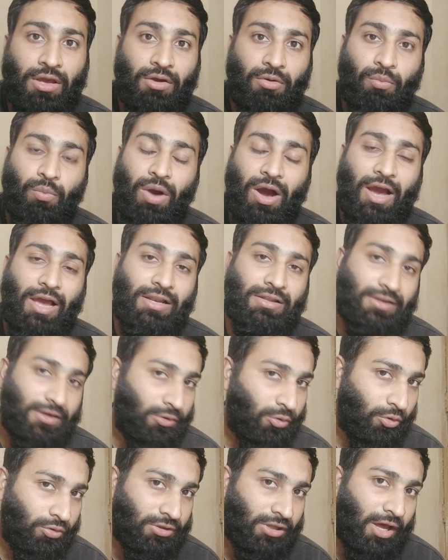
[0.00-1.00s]
while the
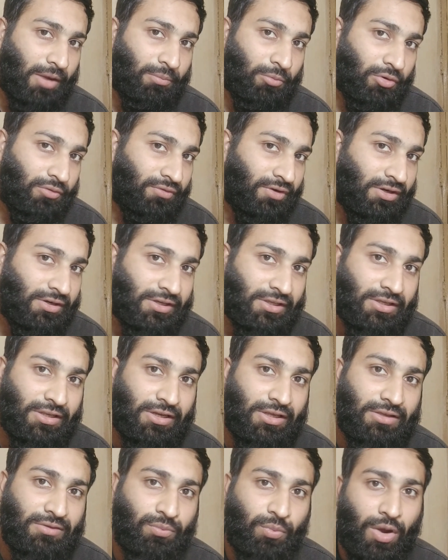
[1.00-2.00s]
growth hormone will
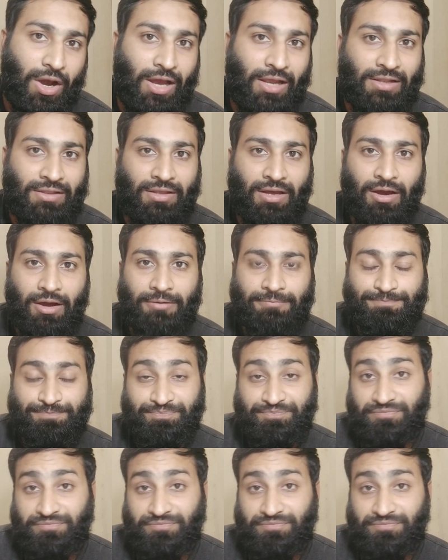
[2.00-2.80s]
decrease, while the